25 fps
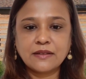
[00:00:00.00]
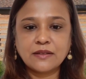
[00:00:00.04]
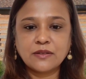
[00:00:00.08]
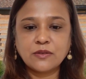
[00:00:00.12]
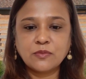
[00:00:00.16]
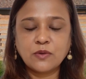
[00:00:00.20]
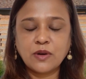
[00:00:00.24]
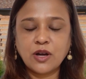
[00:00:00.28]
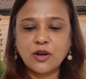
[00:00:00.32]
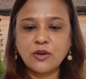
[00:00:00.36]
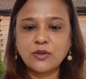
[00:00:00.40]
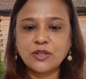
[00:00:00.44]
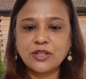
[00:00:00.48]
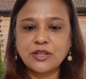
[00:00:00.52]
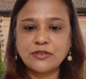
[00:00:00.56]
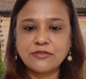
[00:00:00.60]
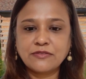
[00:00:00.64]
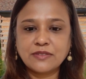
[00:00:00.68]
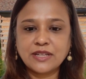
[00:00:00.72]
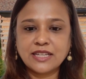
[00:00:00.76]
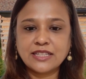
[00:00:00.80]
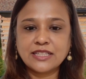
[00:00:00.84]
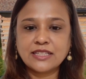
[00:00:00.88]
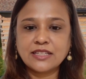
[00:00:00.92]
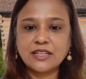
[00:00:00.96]
"Where will you
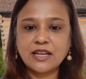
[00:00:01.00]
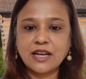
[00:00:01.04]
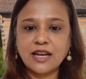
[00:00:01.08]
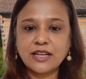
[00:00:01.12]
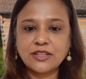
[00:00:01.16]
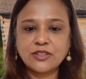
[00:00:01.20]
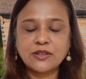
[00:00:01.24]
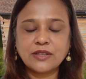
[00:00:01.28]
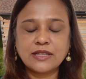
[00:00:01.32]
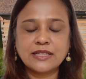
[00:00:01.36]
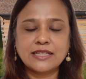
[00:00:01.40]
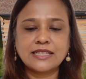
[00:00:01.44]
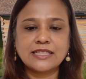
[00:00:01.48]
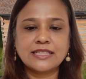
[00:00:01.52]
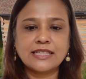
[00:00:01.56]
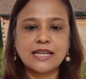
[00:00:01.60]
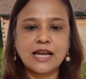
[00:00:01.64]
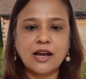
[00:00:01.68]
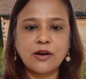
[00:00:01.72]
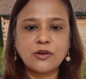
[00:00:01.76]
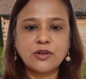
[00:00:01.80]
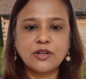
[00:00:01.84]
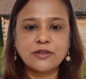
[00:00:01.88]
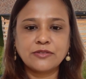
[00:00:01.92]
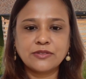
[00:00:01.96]
find a doctor at this
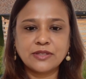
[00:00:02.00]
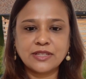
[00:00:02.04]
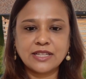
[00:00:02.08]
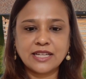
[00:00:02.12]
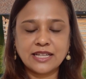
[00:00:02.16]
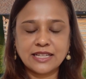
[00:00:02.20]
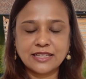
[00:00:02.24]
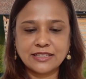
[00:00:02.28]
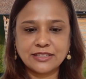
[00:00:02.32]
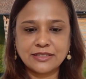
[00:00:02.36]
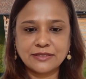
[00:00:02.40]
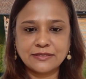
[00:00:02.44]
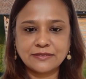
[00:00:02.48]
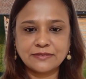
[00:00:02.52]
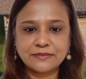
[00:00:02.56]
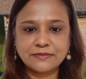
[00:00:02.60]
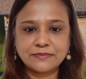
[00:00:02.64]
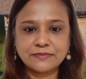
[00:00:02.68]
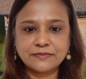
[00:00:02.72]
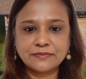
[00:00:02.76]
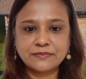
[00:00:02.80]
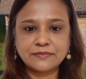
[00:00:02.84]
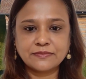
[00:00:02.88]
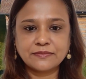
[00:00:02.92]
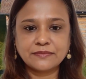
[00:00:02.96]
hour of the night?"
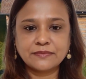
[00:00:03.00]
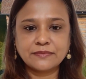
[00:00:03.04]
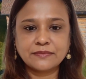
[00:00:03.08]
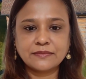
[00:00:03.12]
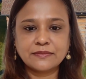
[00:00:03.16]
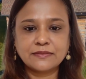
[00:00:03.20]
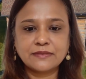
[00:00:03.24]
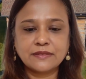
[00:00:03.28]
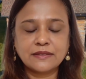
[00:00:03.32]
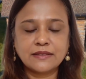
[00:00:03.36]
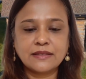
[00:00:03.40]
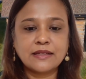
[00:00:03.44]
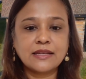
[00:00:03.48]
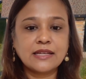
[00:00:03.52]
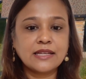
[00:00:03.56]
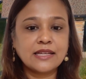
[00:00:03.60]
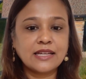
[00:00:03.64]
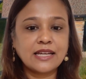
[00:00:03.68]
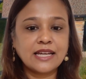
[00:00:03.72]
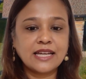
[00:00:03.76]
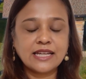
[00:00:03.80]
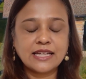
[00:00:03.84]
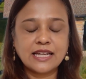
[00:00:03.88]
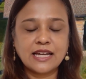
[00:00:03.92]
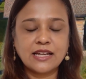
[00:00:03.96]

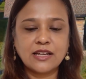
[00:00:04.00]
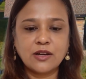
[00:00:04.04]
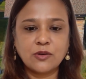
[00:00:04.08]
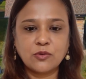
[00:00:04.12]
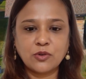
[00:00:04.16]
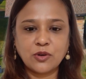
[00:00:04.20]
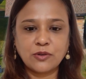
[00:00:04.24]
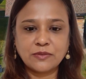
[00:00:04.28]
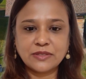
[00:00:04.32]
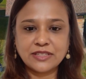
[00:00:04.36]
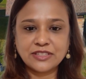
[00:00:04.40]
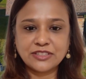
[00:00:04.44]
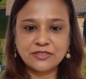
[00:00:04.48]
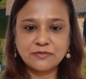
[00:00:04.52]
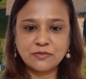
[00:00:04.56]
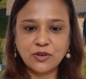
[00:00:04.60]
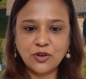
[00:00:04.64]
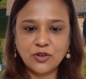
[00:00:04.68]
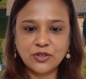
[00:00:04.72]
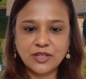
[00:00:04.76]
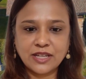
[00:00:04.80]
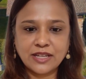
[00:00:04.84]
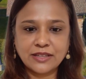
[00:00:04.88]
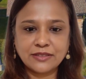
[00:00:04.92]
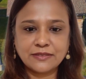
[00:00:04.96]
Another woman
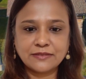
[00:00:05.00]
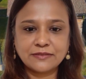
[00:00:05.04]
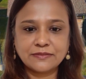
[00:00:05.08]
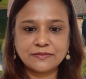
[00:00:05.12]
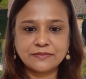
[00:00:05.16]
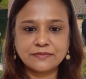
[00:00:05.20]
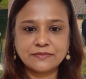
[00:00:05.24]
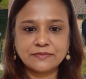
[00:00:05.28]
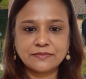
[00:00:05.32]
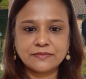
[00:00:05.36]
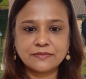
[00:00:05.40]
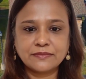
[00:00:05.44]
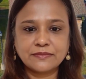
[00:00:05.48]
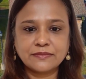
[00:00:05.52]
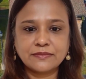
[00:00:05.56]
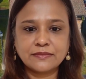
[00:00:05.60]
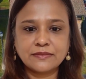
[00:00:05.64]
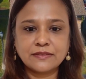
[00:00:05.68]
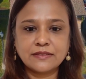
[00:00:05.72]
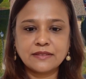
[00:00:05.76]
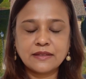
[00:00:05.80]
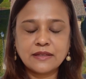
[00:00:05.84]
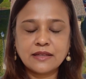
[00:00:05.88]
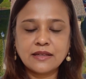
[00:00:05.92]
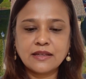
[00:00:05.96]
spoke up.
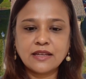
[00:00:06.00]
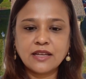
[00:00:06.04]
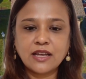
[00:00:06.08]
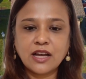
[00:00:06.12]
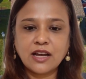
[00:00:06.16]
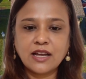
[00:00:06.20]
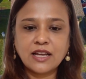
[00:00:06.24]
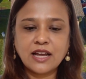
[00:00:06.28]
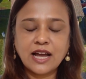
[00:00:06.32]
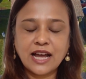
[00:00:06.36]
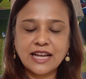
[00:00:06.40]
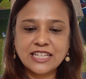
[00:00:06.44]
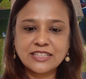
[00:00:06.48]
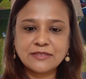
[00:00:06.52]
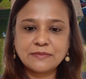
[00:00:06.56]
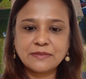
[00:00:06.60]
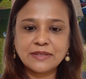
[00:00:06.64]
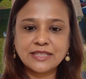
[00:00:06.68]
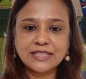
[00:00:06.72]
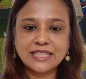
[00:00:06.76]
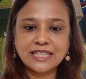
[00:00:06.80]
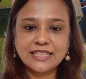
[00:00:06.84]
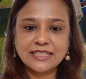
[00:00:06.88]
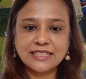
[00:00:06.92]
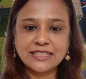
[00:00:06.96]
Her husband
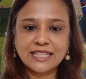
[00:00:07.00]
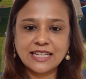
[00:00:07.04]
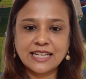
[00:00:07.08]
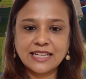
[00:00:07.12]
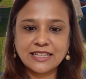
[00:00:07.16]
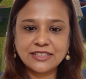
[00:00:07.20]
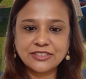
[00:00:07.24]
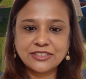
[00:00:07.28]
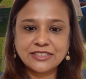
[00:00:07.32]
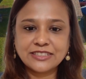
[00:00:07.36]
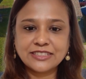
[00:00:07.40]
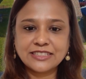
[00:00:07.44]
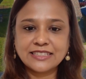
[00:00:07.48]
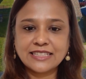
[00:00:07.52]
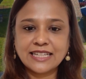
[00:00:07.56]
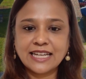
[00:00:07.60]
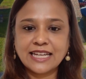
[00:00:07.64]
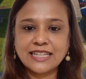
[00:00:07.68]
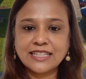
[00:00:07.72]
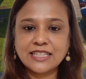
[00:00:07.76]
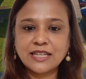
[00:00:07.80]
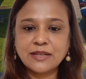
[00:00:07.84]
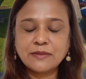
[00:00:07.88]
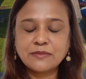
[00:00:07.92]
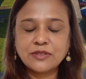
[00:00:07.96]
had dared to
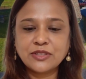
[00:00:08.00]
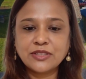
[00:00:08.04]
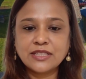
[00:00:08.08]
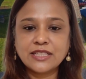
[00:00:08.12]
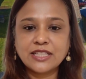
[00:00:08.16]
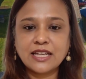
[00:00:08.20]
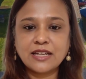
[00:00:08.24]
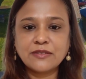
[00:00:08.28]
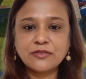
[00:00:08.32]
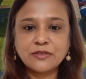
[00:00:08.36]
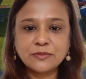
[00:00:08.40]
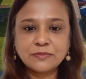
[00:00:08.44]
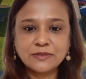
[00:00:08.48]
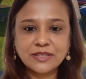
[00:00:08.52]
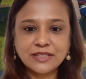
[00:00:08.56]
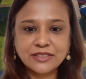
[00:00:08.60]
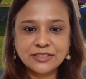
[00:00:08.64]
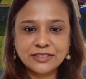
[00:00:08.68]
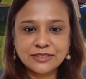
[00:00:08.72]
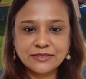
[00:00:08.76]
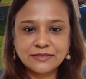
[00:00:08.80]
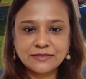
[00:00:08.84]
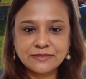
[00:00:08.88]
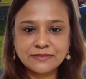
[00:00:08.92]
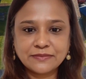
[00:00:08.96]
stand up to the government.
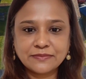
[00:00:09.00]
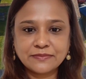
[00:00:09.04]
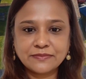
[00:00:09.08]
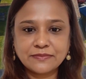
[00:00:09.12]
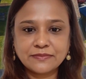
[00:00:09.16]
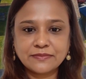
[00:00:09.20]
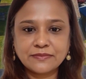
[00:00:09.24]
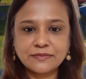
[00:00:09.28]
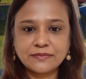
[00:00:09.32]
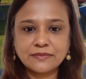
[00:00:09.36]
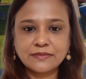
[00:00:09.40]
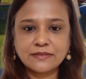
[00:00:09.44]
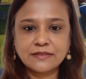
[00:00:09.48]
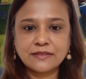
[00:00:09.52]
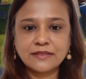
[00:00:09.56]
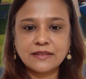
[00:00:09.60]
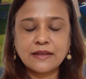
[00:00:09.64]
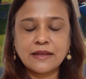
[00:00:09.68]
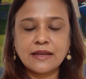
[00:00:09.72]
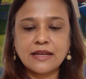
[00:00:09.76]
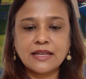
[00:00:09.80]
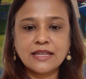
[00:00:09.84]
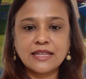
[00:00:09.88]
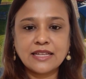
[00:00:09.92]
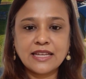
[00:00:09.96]

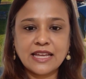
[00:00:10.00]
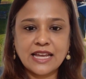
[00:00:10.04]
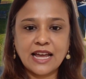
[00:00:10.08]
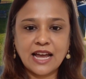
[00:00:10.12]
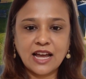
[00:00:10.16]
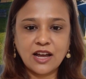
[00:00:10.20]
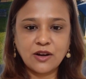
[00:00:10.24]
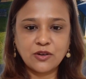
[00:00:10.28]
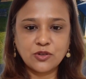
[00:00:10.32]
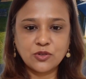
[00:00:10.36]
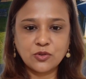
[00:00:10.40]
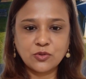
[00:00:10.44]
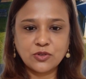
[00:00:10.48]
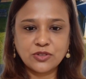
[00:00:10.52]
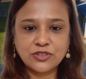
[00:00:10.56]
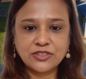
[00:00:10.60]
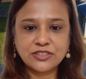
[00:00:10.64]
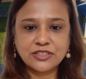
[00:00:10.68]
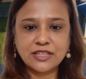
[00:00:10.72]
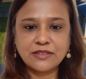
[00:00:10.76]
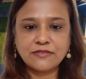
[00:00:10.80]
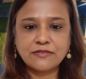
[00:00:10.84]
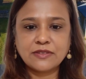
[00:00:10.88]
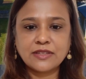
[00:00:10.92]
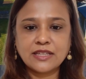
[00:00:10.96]
Now who will
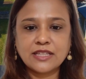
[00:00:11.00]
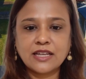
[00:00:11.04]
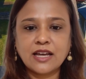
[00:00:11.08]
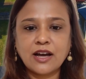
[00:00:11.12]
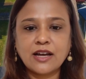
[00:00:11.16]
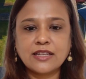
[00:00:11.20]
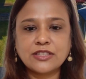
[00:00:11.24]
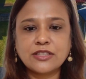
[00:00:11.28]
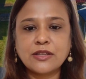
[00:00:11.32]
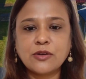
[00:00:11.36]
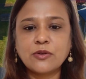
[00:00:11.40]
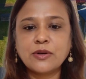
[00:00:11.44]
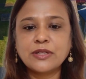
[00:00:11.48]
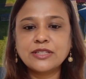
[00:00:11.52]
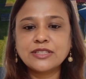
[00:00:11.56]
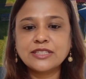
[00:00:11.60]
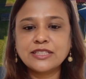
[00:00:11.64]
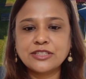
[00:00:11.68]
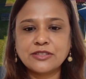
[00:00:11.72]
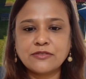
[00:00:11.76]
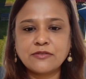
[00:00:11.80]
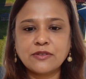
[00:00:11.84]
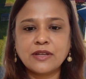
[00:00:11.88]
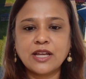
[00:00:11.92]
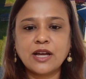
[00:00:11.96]
suffer the
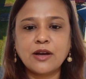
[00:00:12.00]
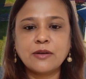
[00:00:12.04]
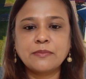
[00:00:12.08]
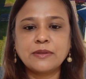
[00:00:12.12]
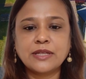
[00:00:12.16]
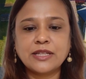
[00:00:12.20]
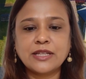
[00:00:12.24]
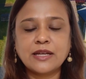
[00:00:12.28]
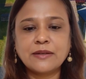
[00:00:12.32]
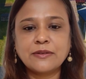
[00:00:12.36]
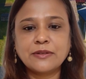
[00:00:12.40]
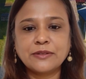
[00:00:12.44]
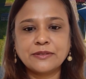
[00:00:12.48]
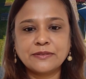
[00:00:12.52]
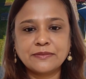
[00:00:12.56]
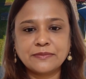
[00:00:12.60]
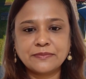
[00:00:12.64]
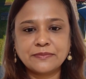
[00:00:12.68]
consequences for helping them?